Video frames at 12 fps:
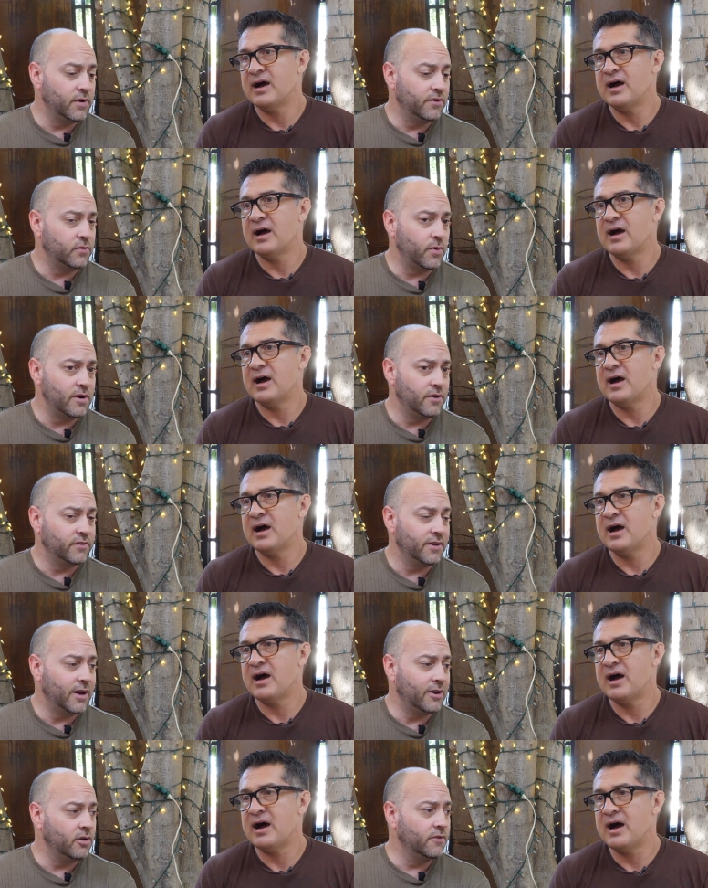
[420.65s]
Speaker 1: to raise awareness.
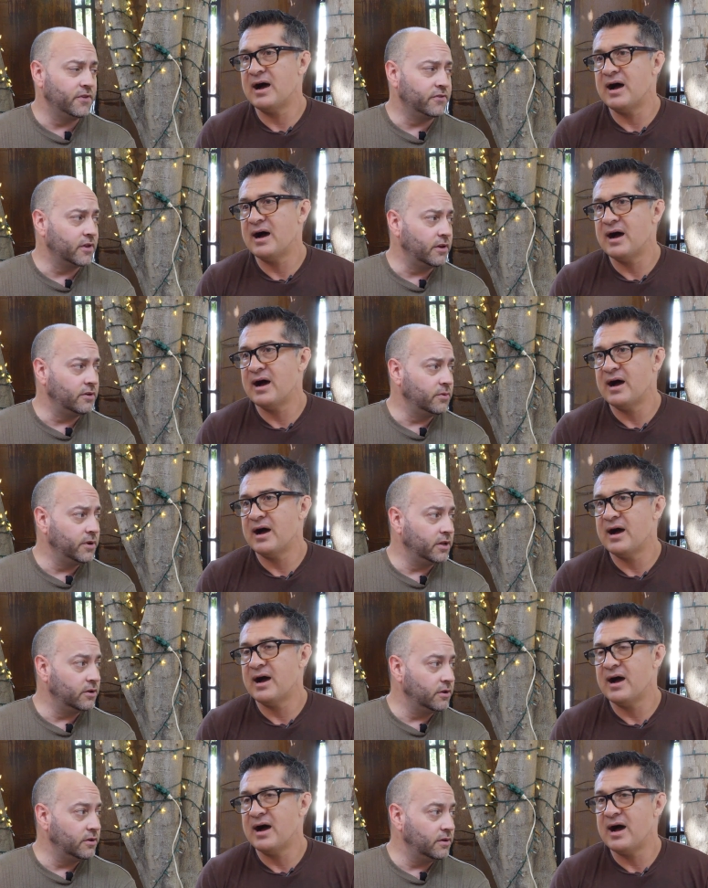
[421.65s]
Now I don't know if it's going to do any
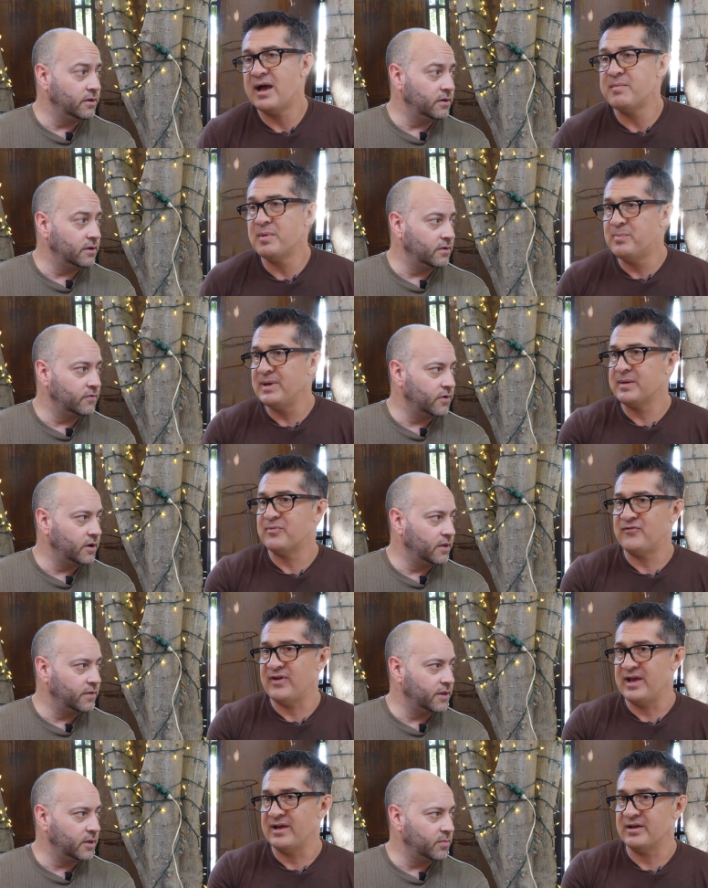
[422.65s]
good. I'm a big
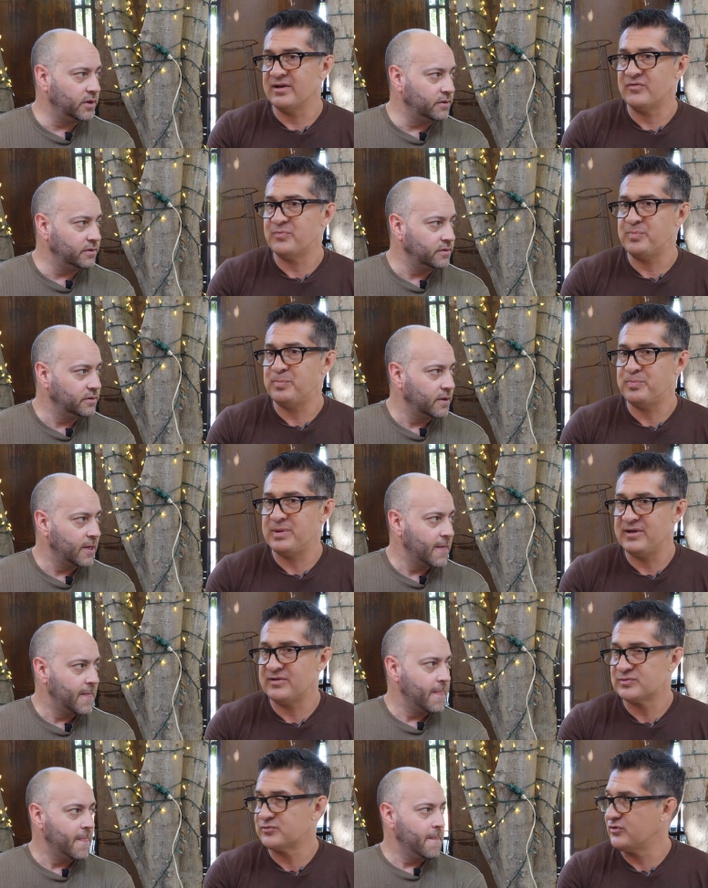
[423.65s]
anything, fan of
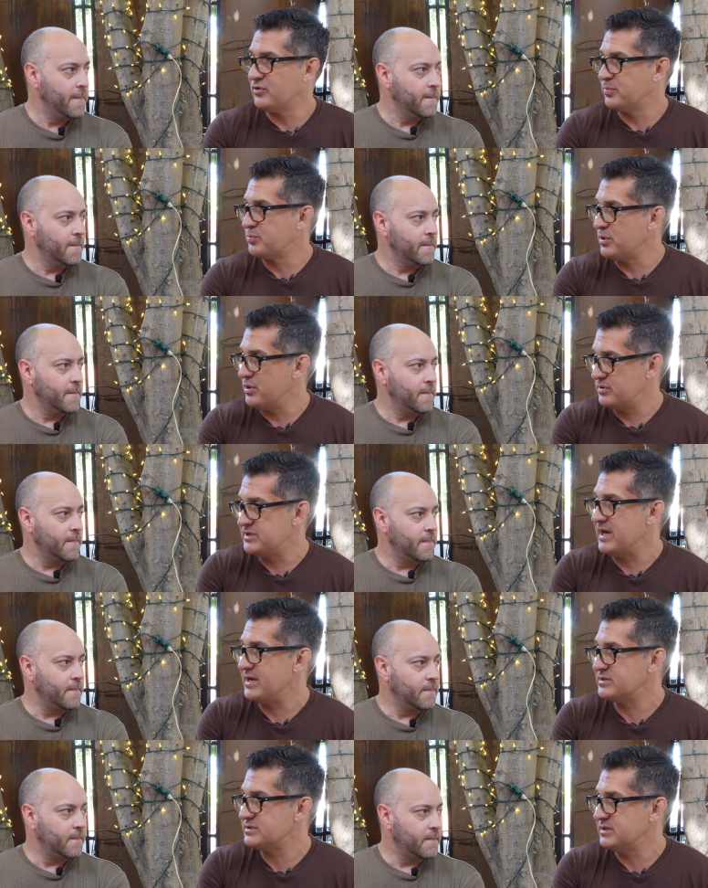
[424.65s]
peaceful
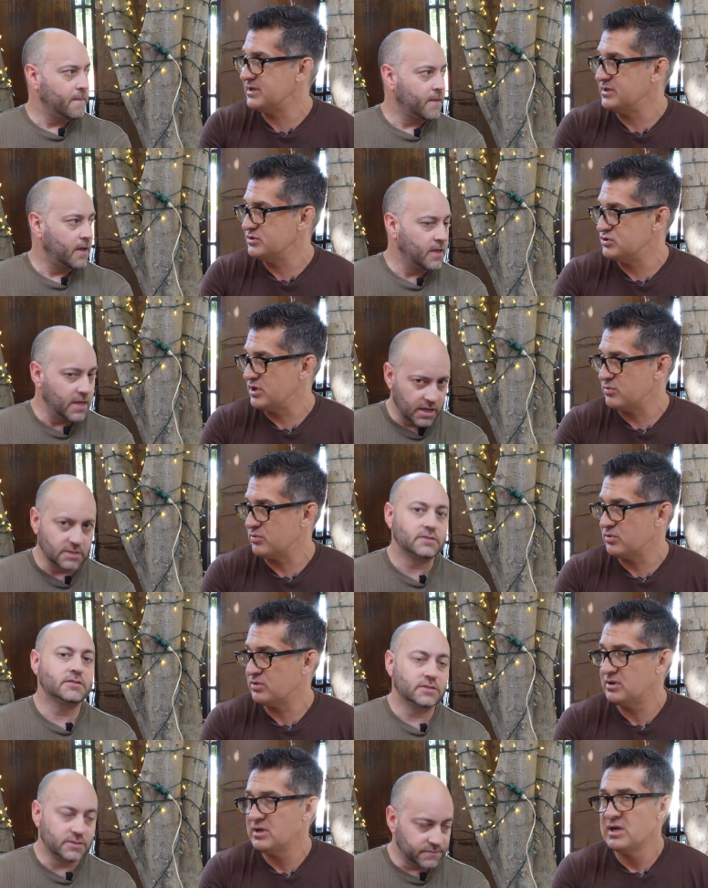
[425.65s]
protest in
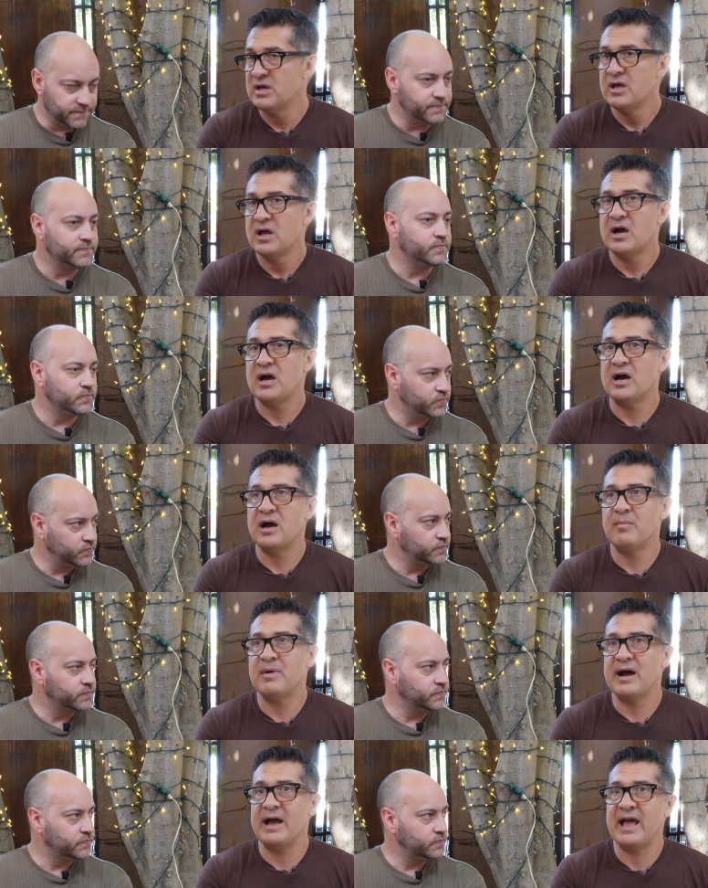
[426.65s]
general. Yes.
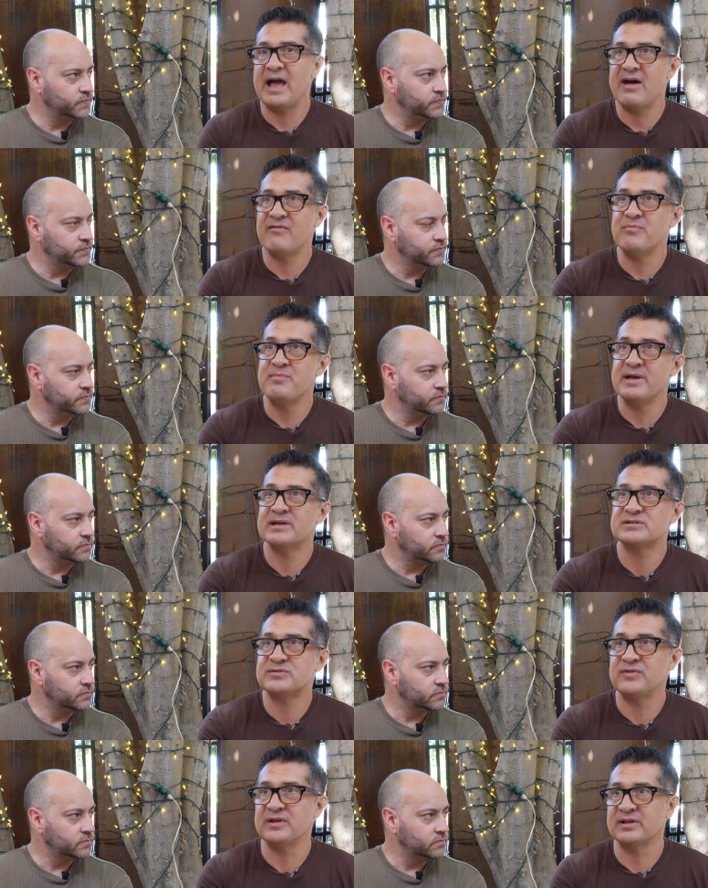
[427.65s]
Um, I have
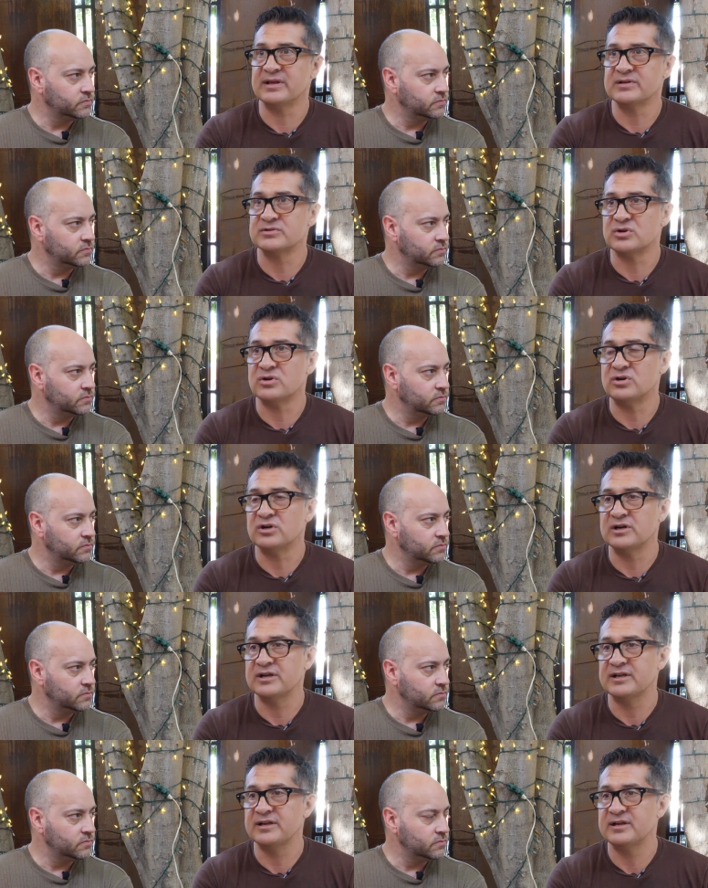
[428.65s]
mixed feelings
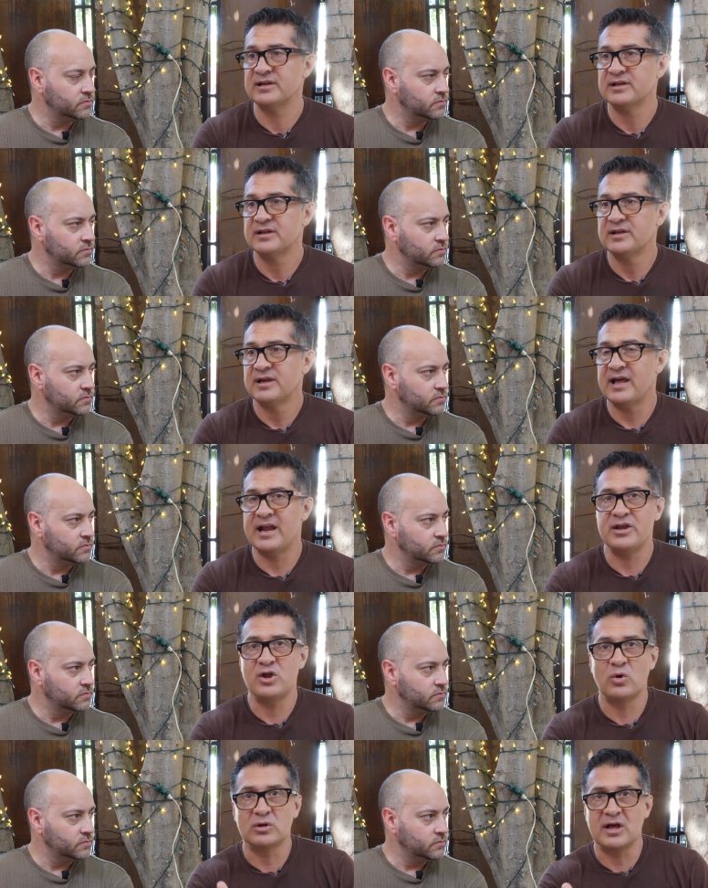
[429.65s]
on, and I
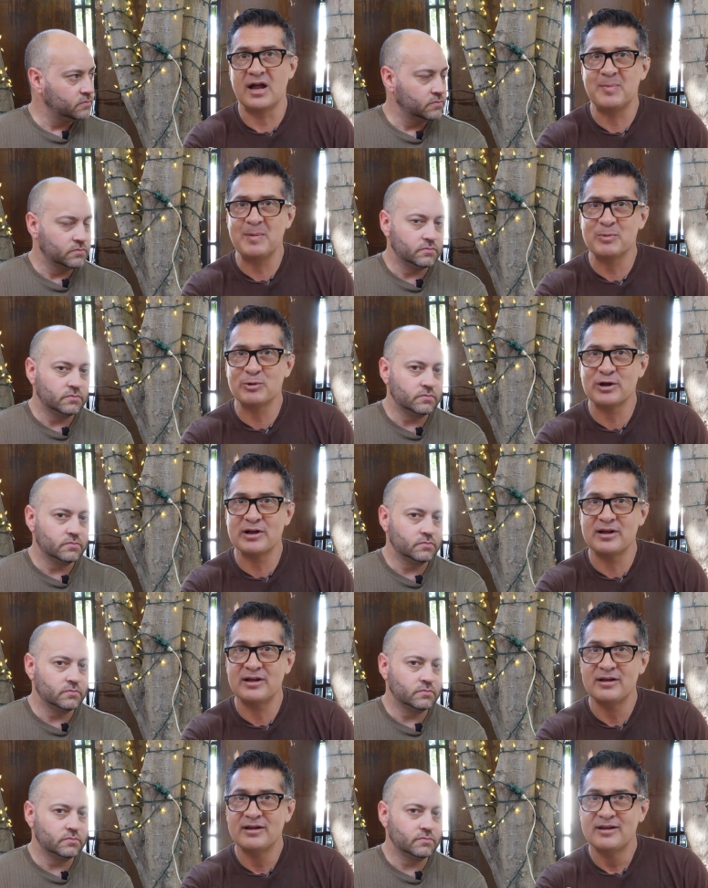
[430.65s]
know a lot of people are
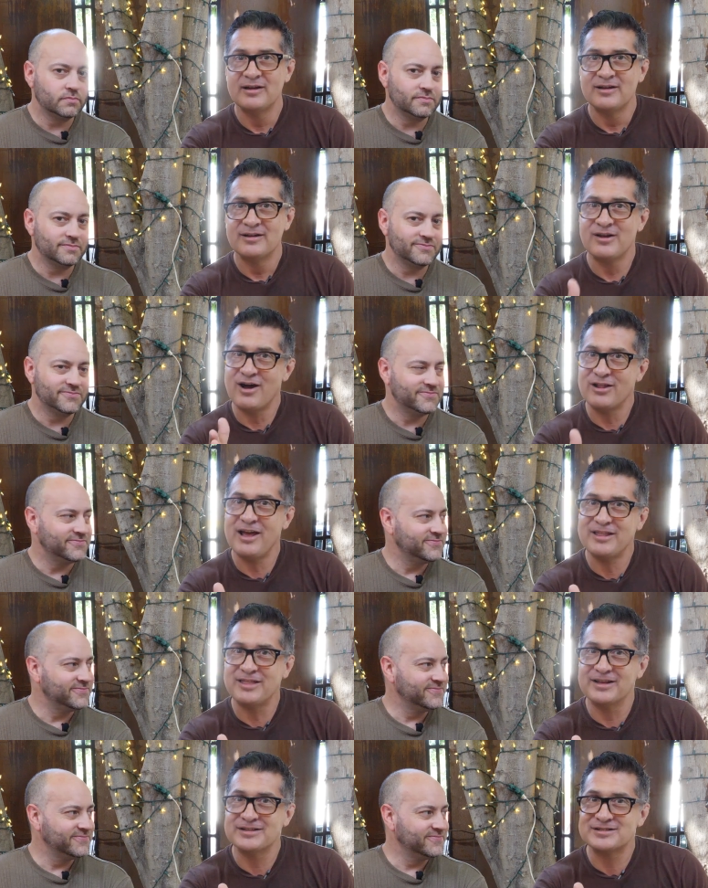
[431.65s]
gonna not like
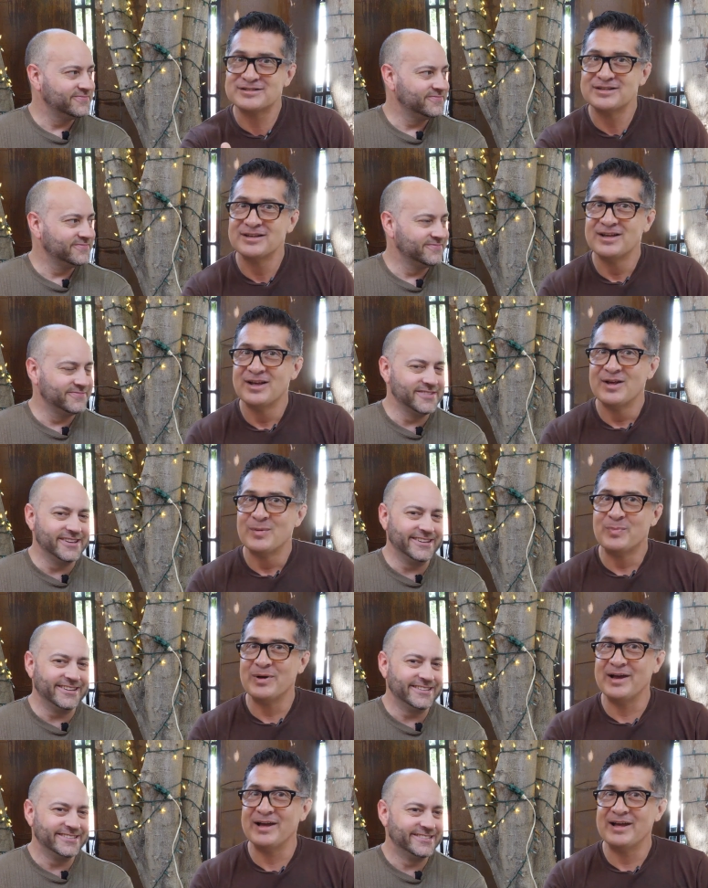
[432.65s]
this,
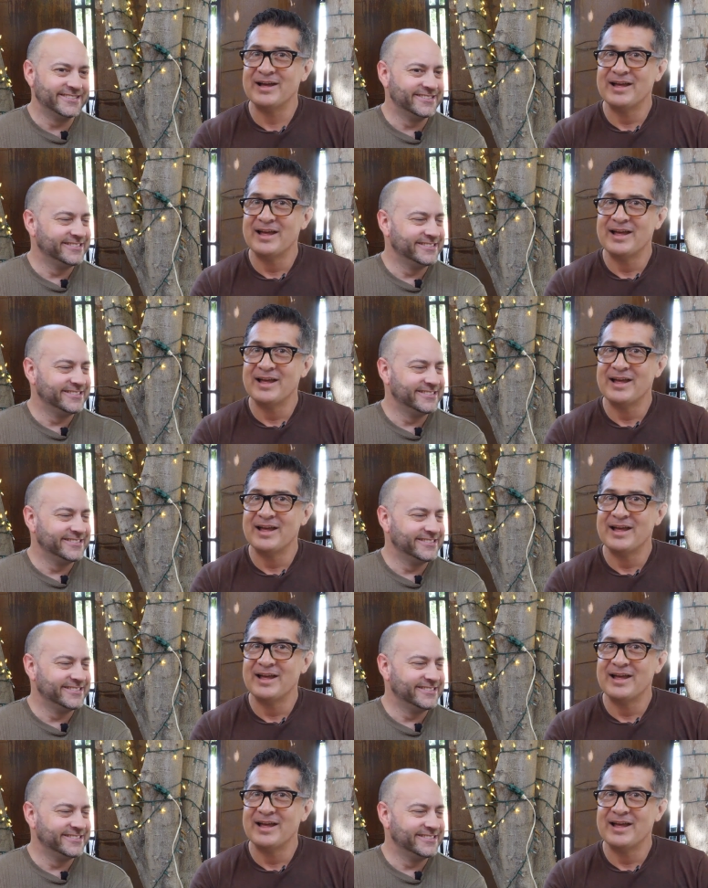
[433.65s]
but